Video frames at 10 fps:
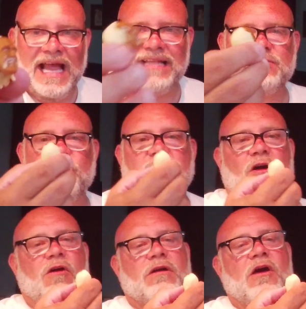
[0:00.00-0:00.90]
That's
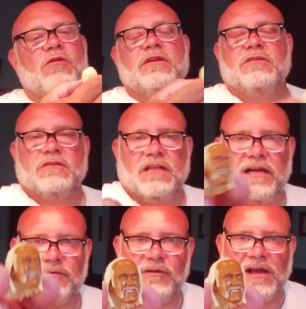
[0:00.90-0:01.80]
what Hulk Hogan looked
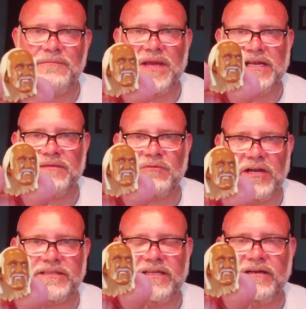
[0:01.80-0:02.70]
like when I met him,
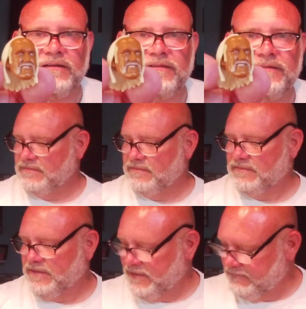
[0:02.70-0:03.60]
right there.
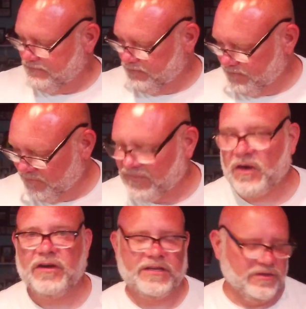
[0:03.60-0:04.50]
Yep,
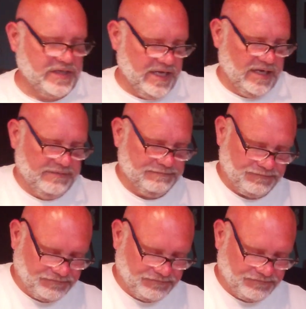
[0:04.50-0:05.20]
very good guy.